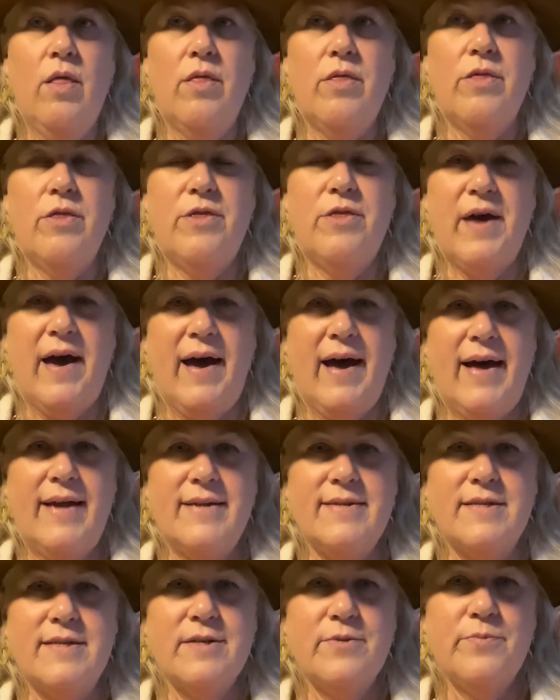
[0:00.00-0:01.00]

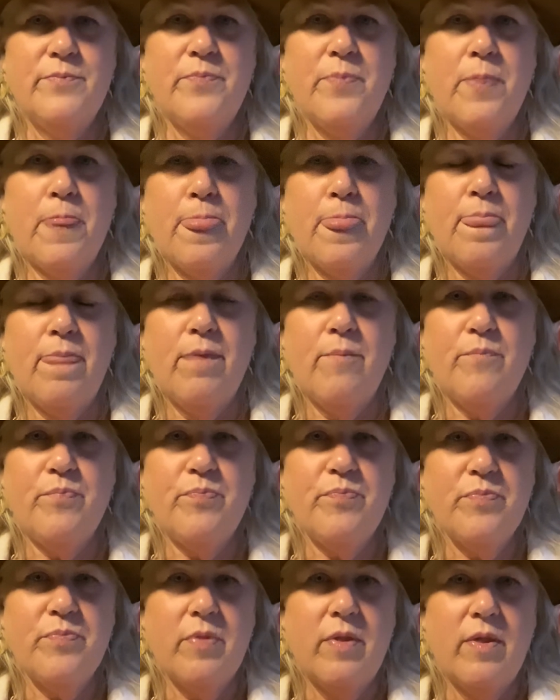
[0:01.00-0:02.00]
that
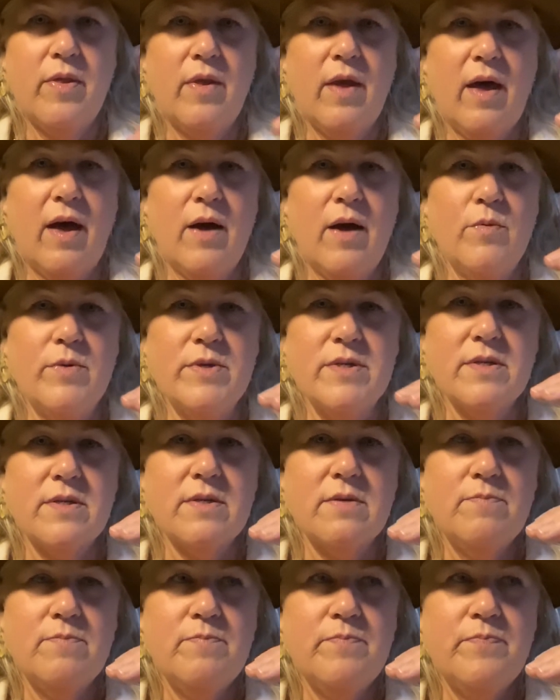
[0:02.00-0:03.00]
I
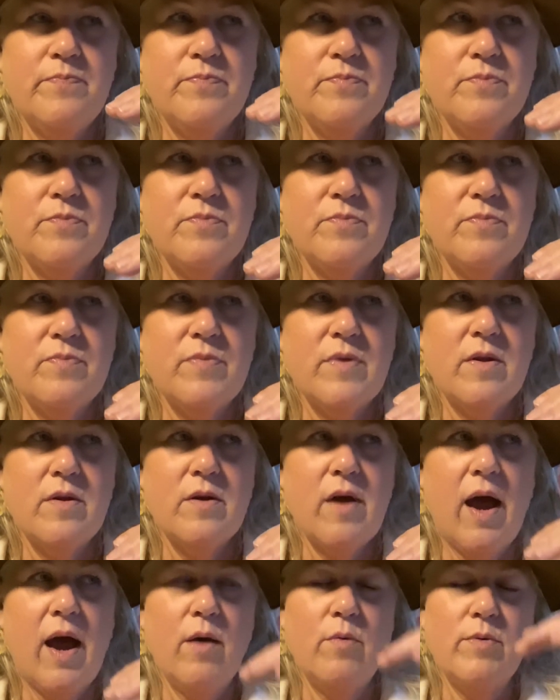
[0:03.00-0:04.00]
was
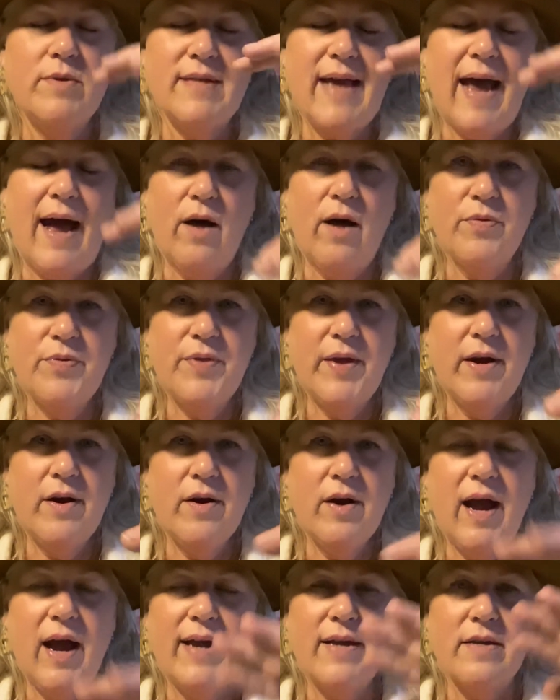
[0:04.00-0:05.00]
I was out
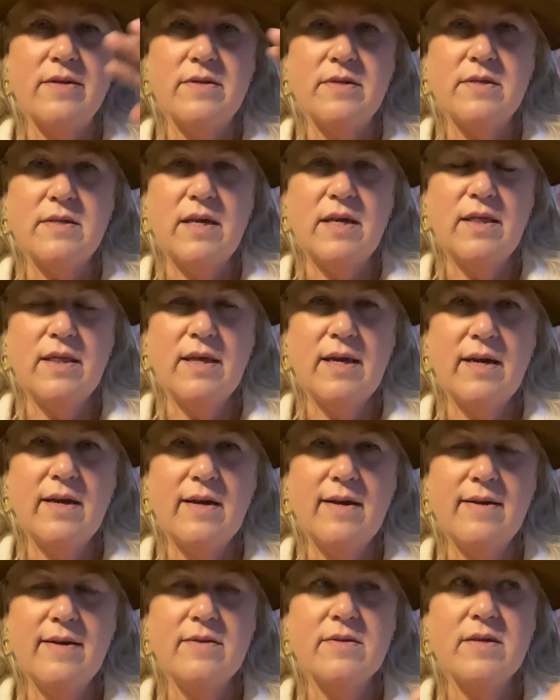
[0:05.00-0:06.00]
there, I could see
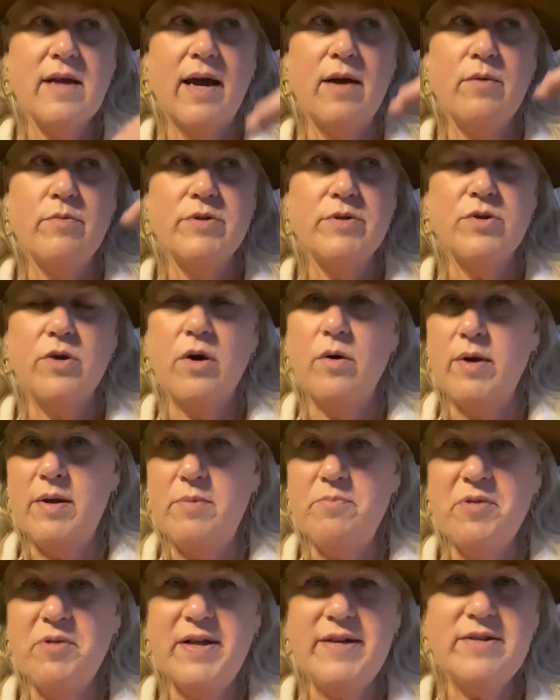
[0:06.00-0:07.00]
things, I was
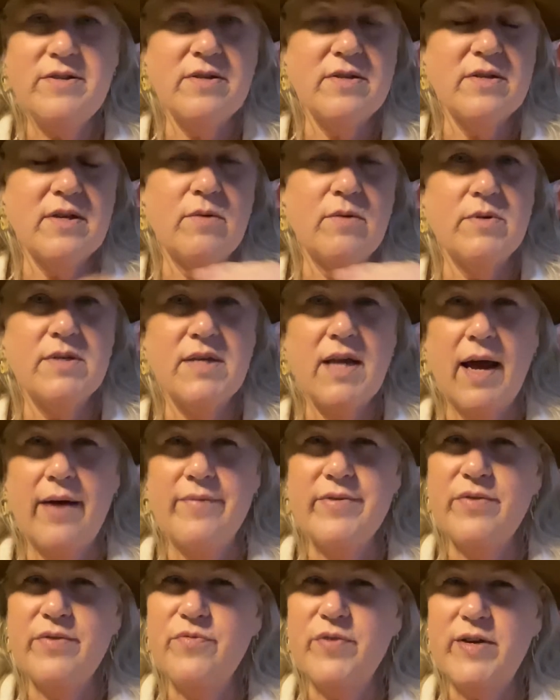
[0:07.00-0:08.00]
going places, I was
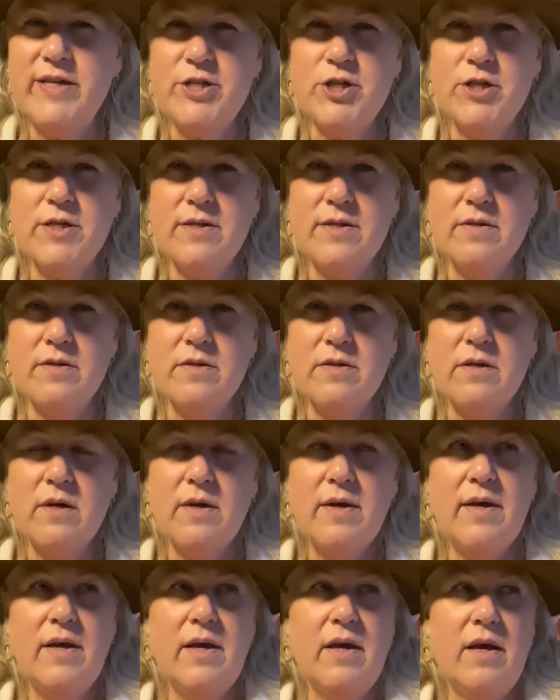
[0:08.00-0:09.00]
having visions.
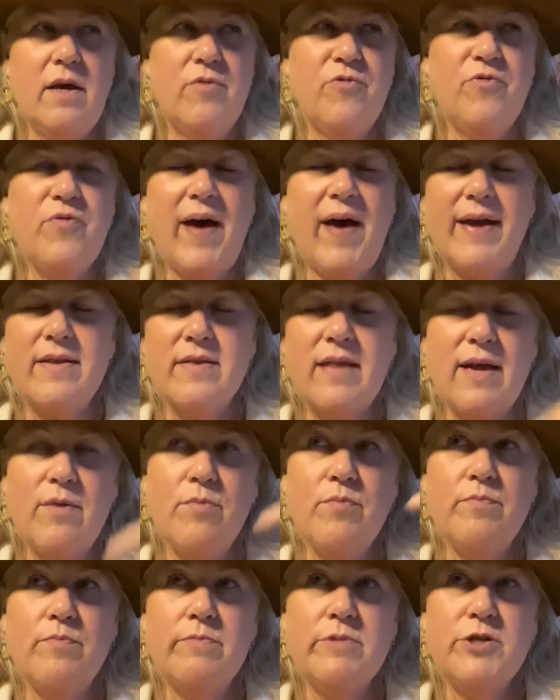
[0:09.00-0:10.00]
In fact,
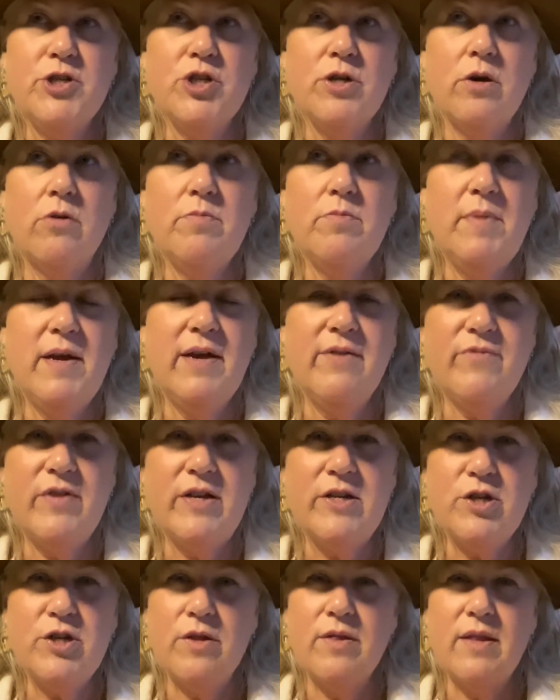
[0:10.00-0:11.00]
they showed me a
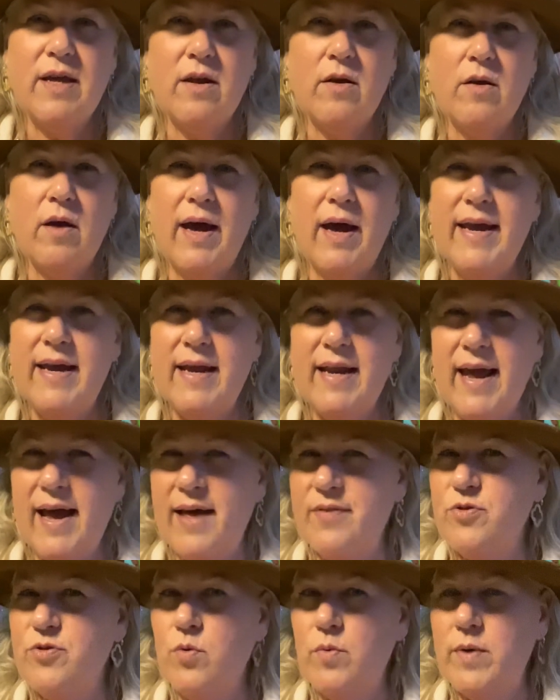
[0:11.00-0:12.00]
vision that I had
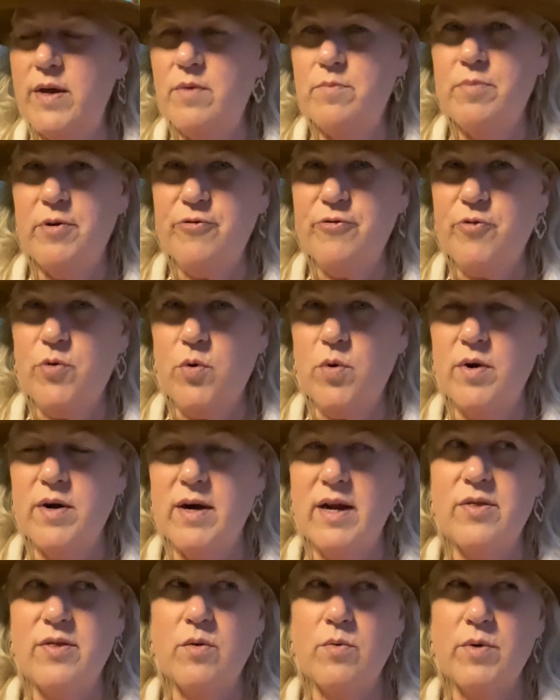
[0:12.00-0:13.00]
had the week before, and
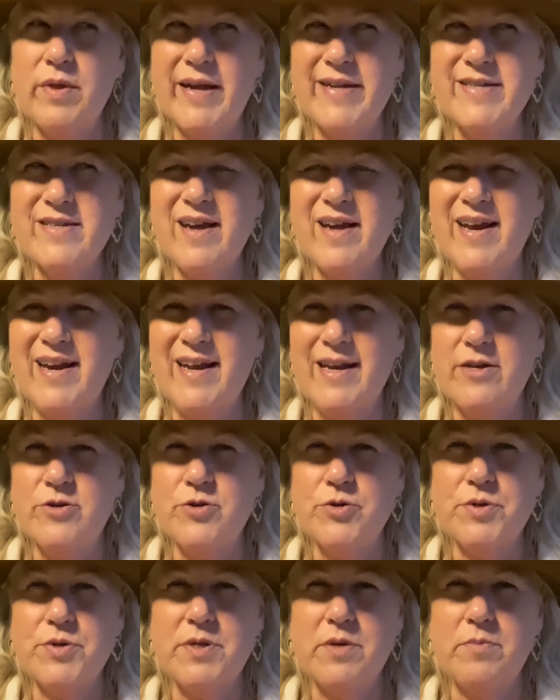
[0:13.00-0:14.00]
I thought, well, that's kind of
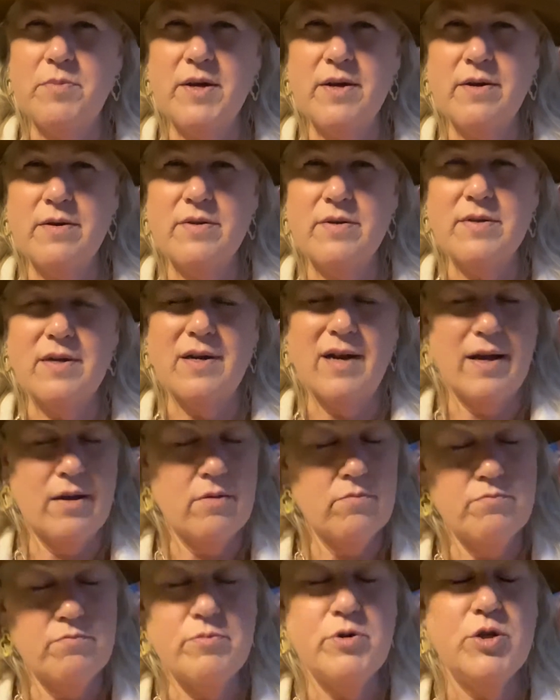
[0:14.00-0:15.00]
interesting because, and I
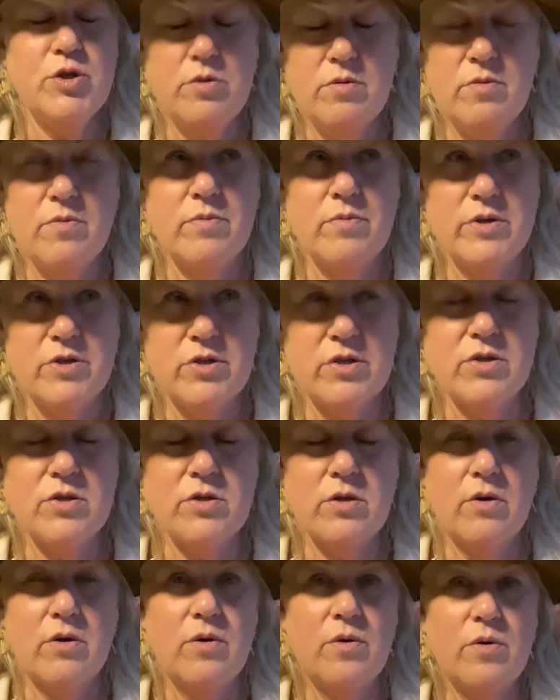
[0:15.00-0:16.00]
do, which is
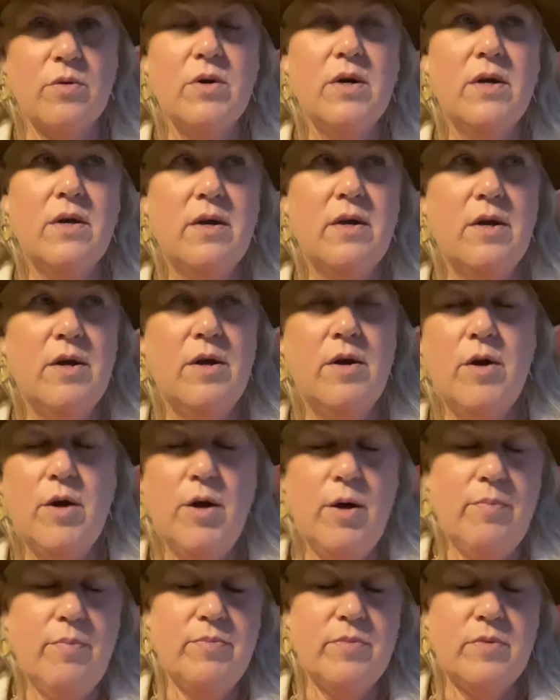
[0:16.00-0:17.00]
so,
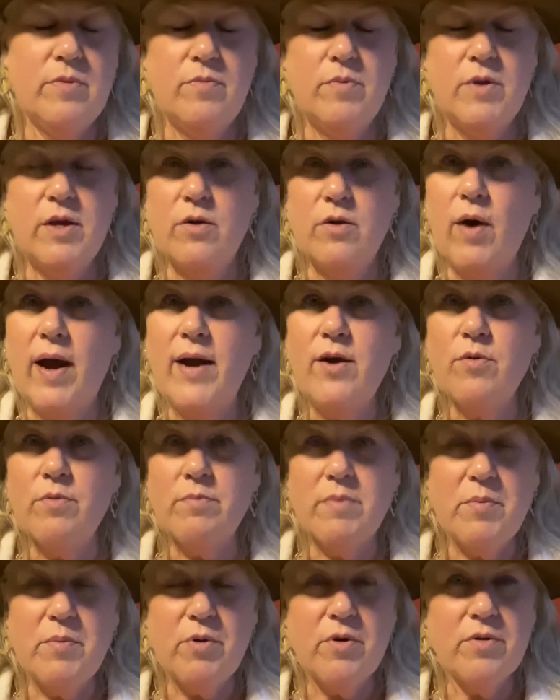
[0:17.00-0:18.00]
you know, I don't
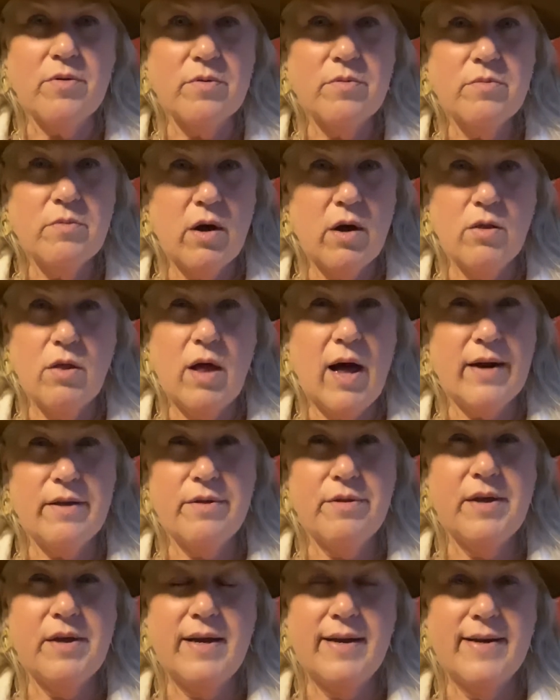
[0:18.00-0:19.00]
remember a lot of
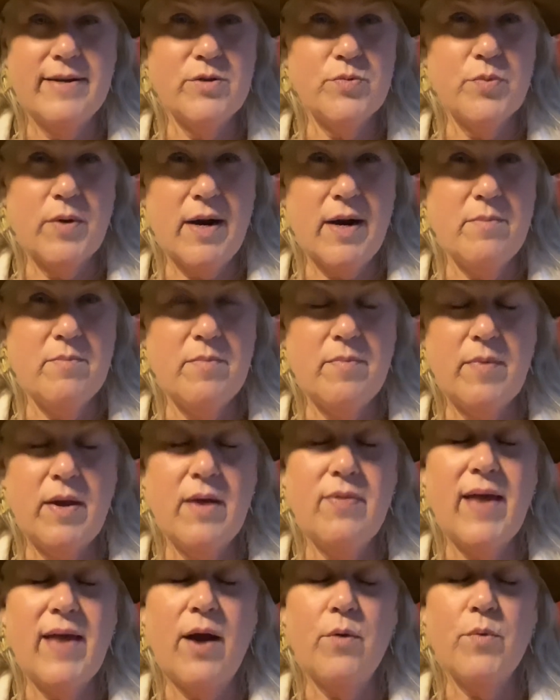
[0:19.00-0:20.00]
things when I'm
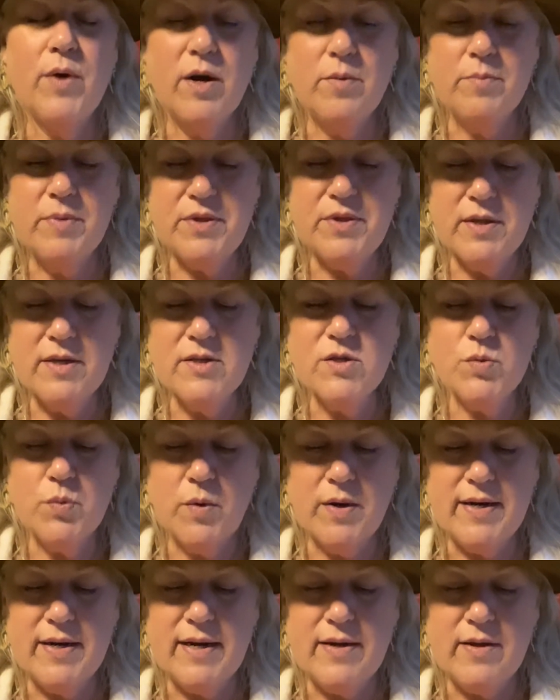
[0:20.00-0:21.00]
in that realm, but this
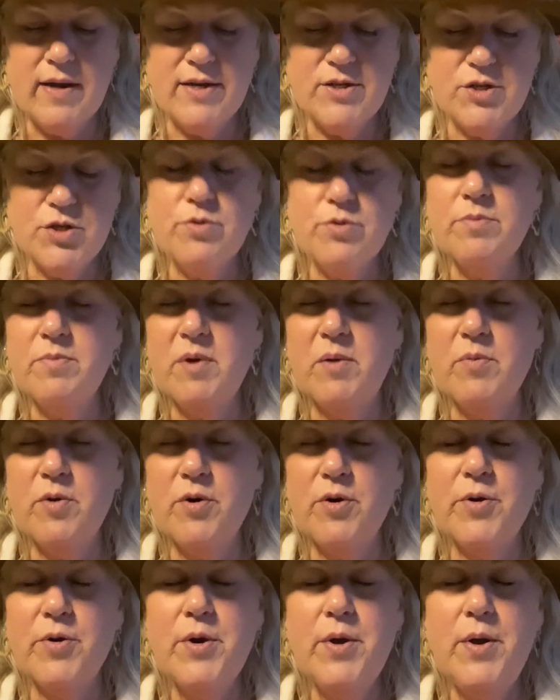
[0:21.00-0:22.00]
one I do
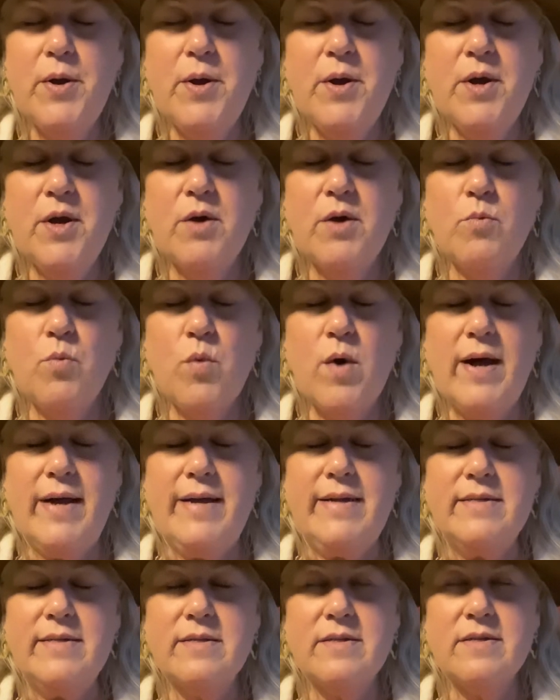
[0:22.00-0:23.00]
remember
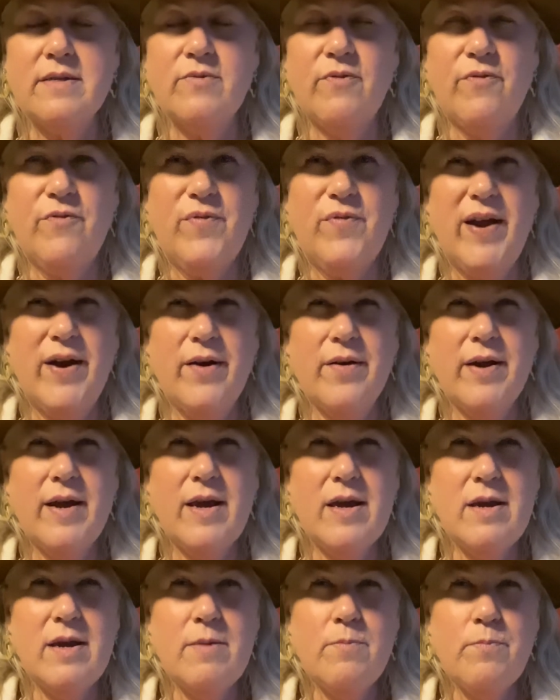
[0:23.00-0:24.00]
was
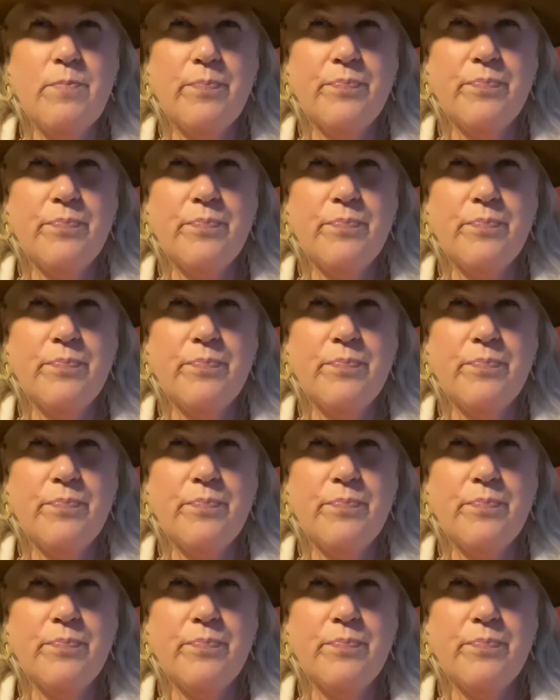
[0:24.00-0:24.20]
very,